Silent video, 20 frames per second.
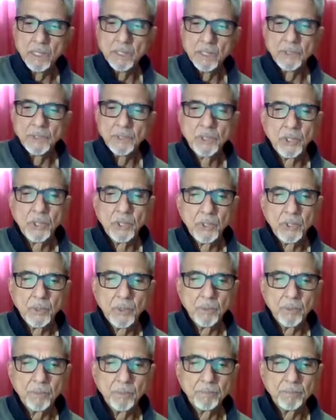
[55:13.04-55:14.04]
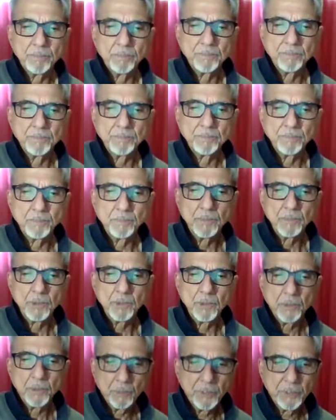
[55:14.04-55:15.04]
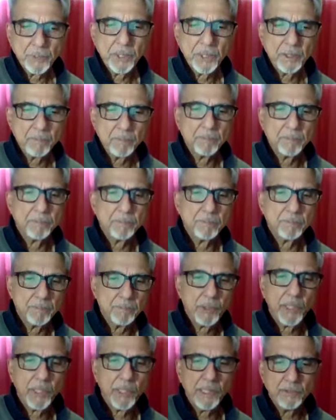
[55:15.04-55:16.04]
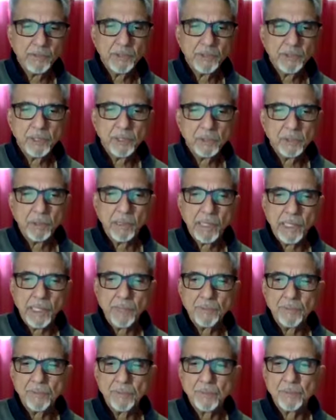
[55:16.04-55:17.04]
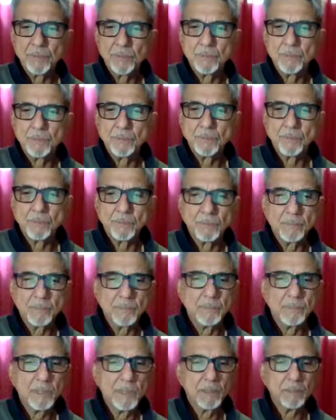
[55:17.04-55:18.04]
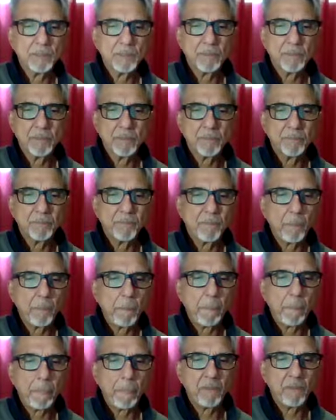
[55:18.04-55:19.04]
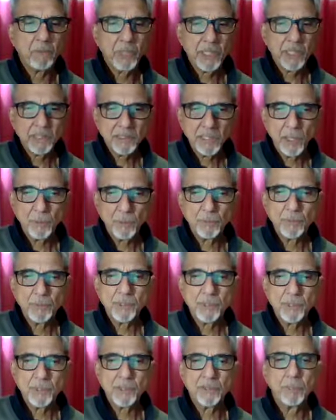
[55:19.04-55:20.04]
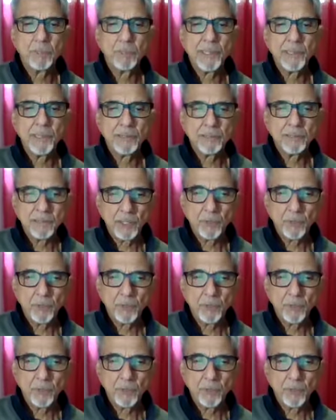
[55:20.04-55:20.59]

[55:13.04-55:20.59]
so we are we are living a good life. Yeah. We are self-disciplined,